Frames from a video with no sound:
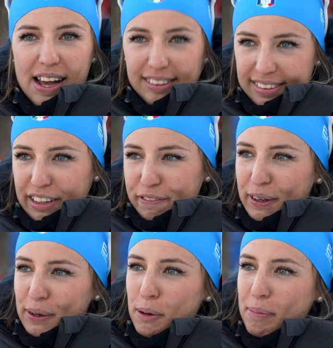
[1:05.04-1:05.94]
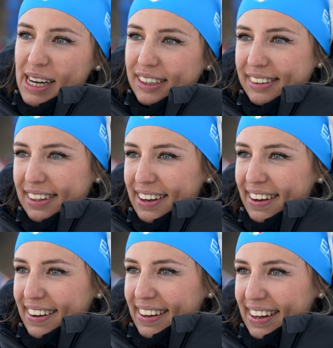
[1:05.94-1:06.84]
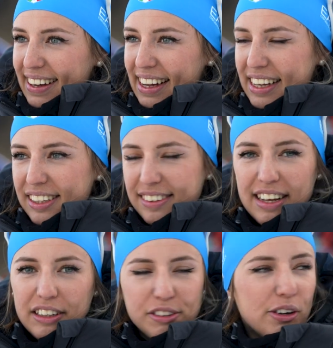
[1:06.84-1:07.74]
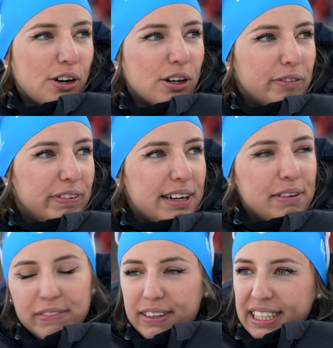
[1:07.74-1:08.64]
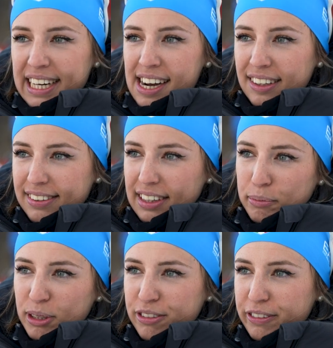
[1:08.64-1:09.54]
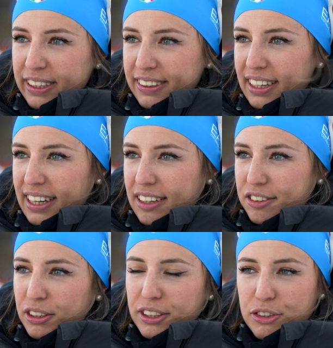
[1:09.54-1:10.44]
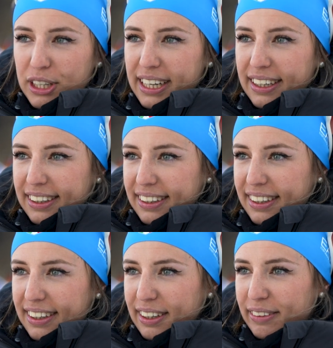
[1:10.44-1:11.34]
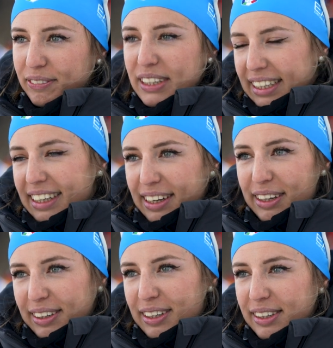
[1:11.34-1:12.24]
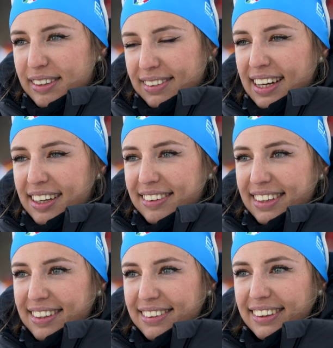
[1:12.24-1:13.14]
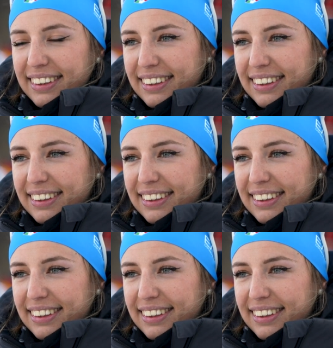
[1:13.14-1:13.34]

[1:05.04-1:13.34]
It's difficult, but it's also very, very nice atmosphere, also on the track. It's nice, yes.